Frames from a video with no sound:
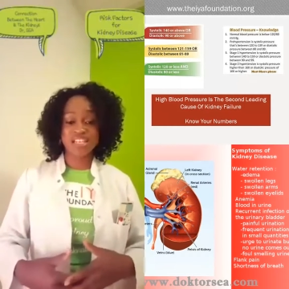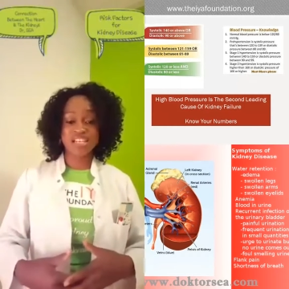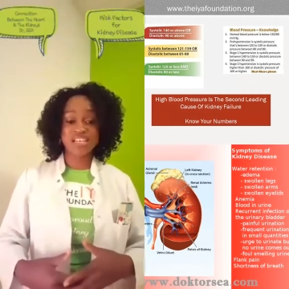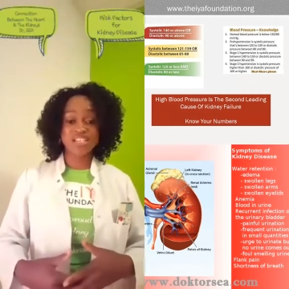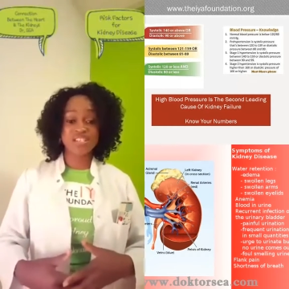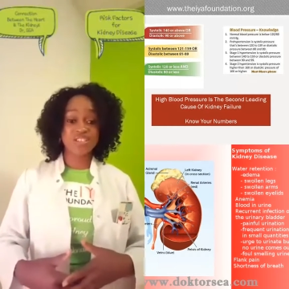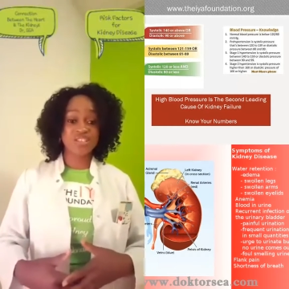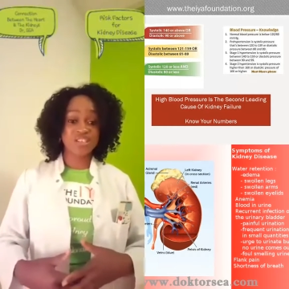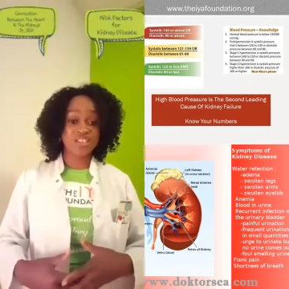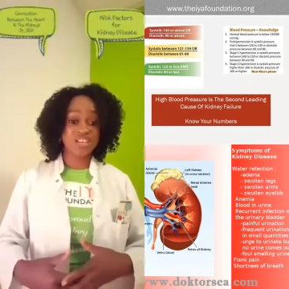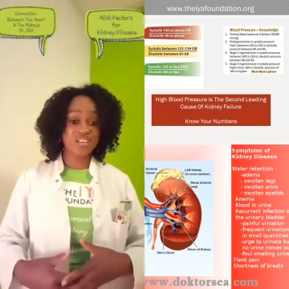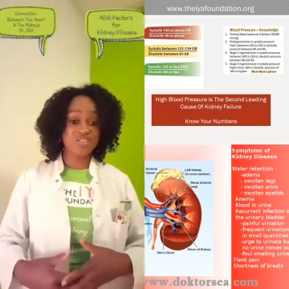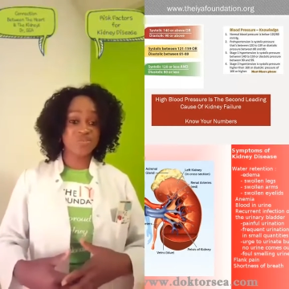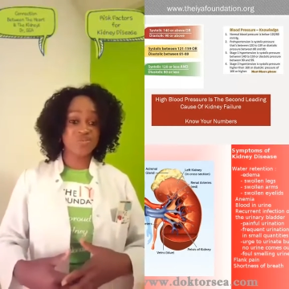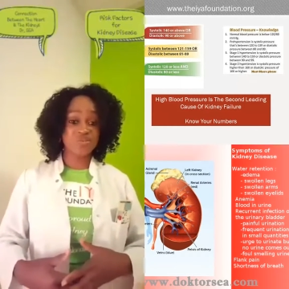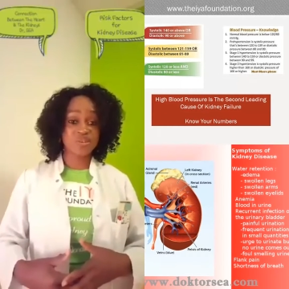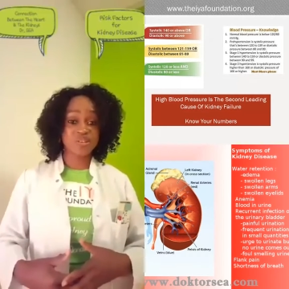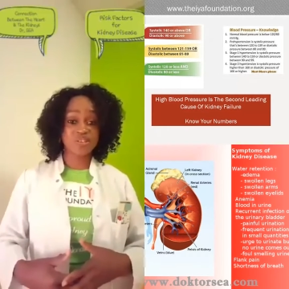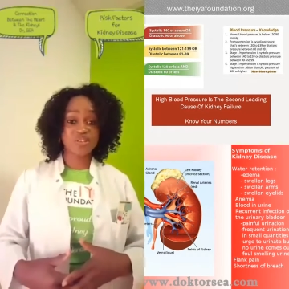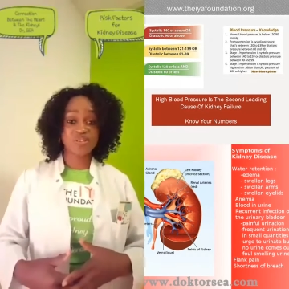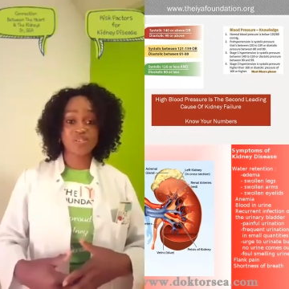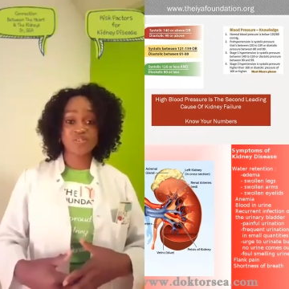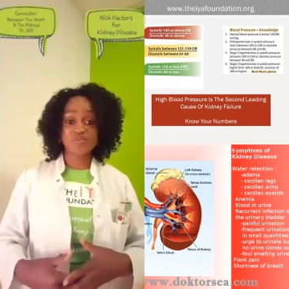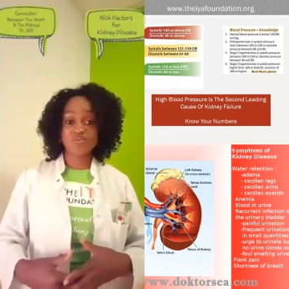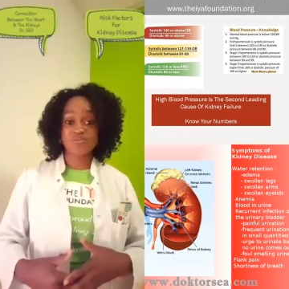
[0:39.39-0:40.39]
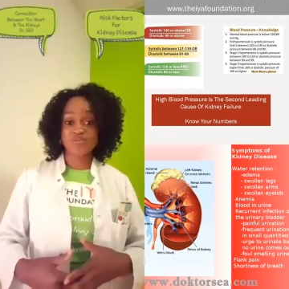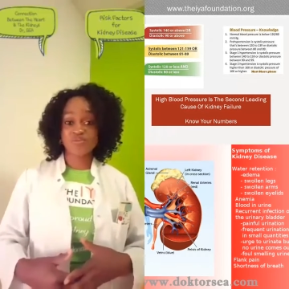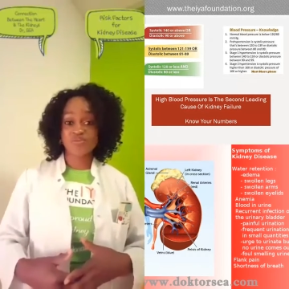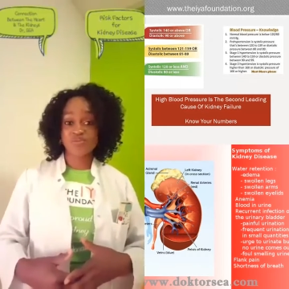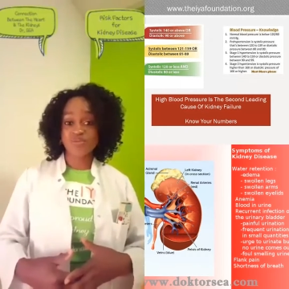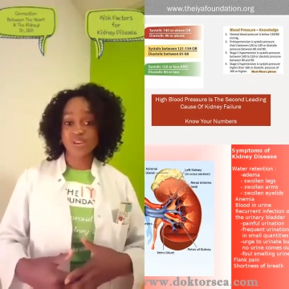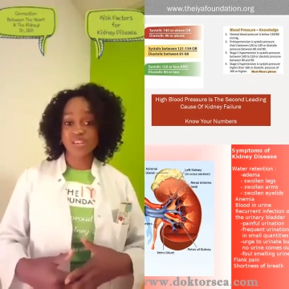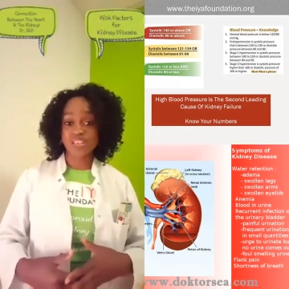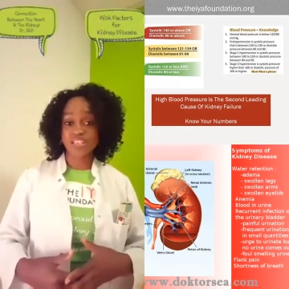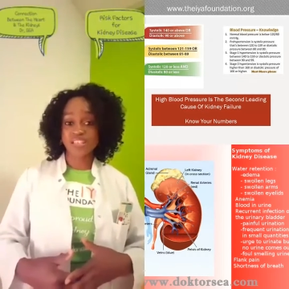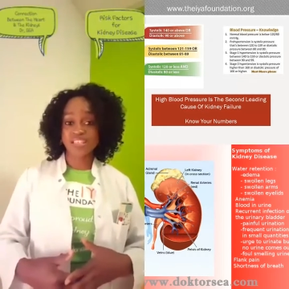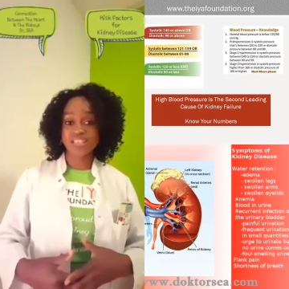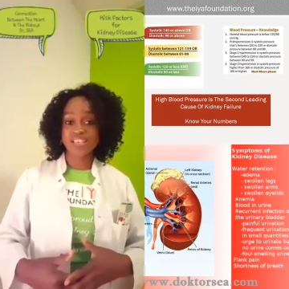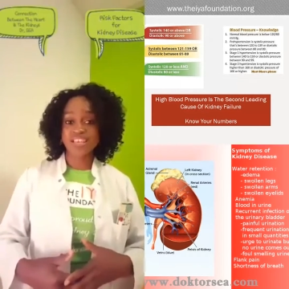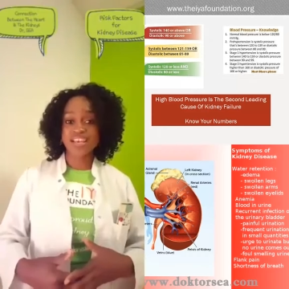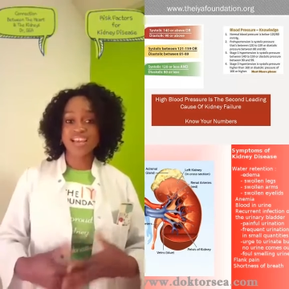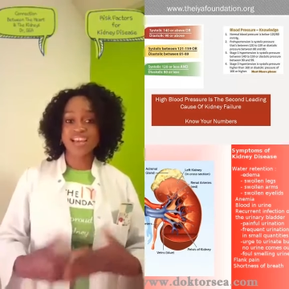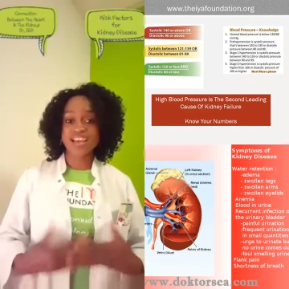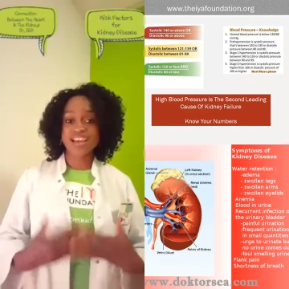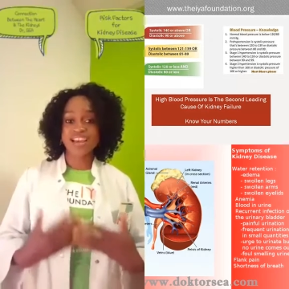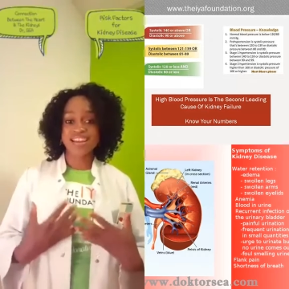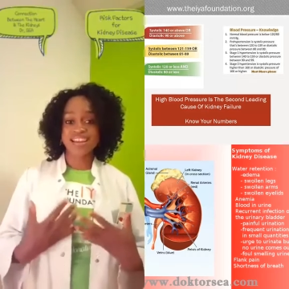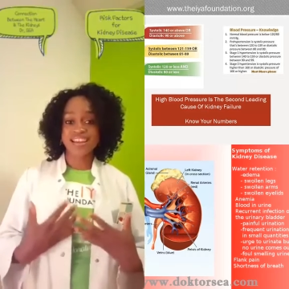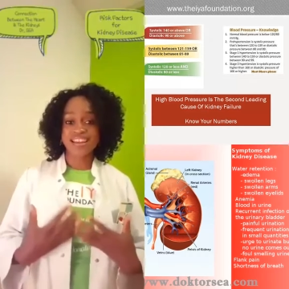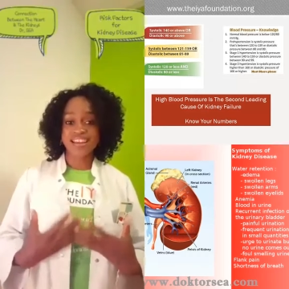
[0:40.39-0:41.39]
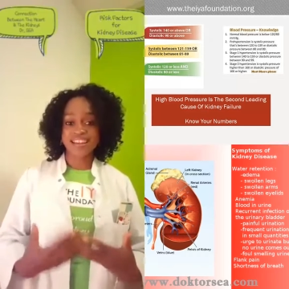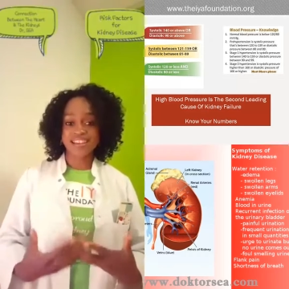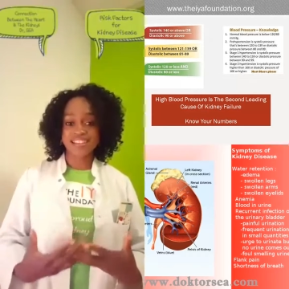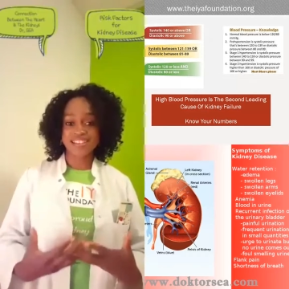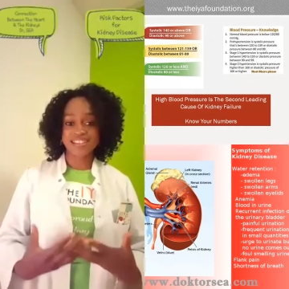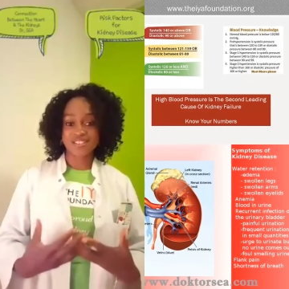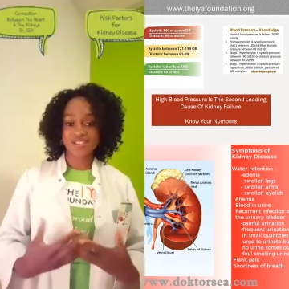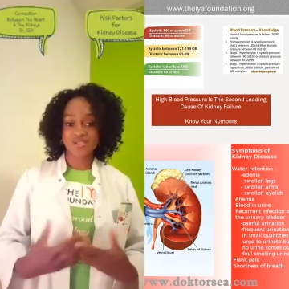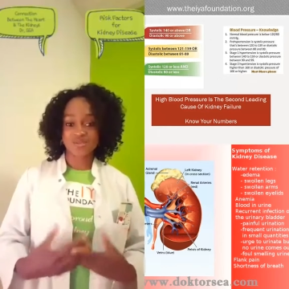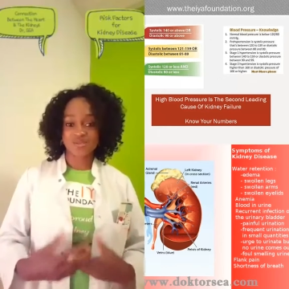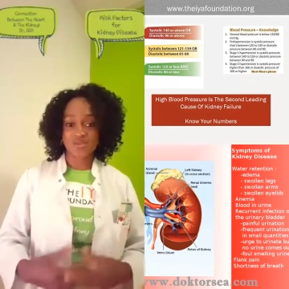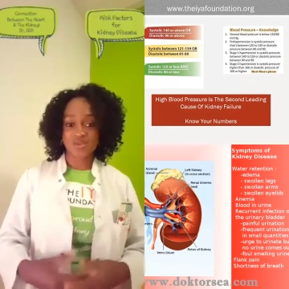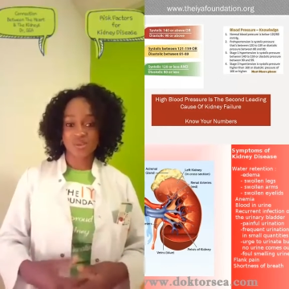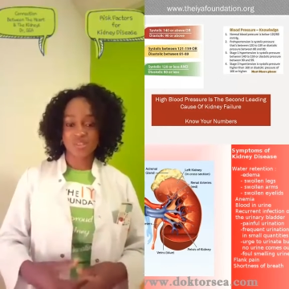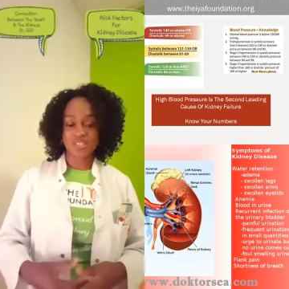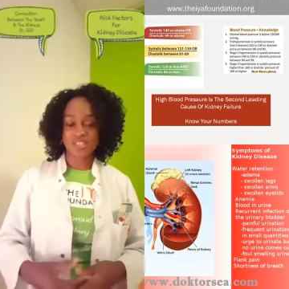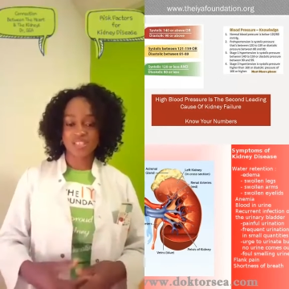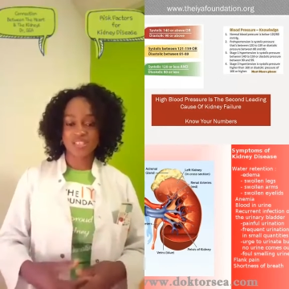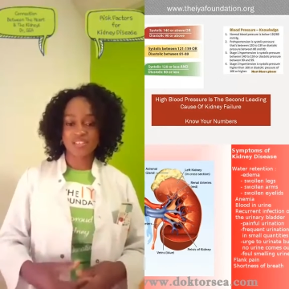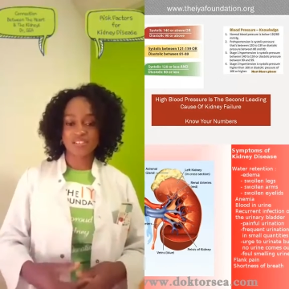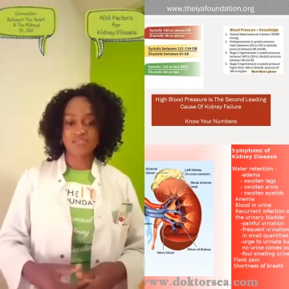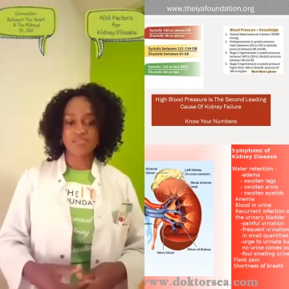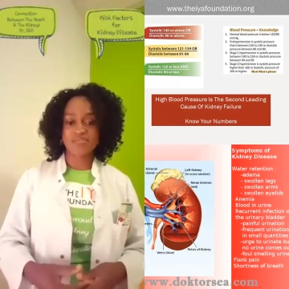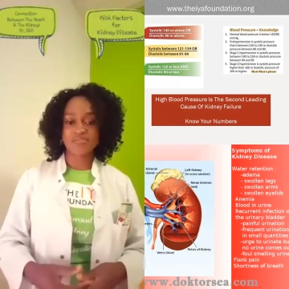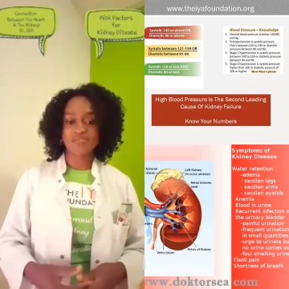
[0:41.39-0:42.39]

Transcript: to get rid of waste and excess water.